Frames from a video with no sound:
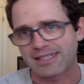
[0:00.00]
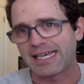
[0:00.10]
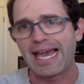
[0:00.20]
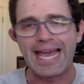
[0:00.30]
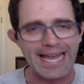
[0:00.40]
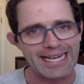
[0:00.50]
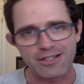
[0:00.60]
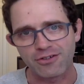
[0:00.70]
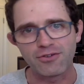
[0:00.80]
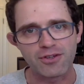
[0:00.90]

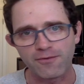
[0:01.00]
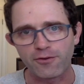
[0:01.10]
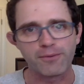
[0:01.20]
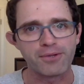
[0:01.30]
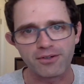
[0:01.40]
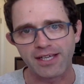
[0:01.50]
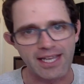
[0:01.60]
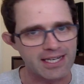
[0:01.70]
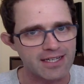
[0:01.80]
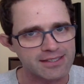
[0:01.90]
can't do the full-blown
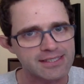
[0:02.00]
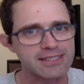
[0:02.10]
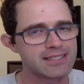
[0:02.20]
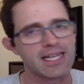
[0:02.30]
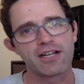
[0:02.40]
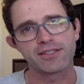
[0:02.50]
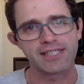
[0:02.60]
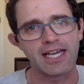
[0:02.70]
gait analysis that I'll say,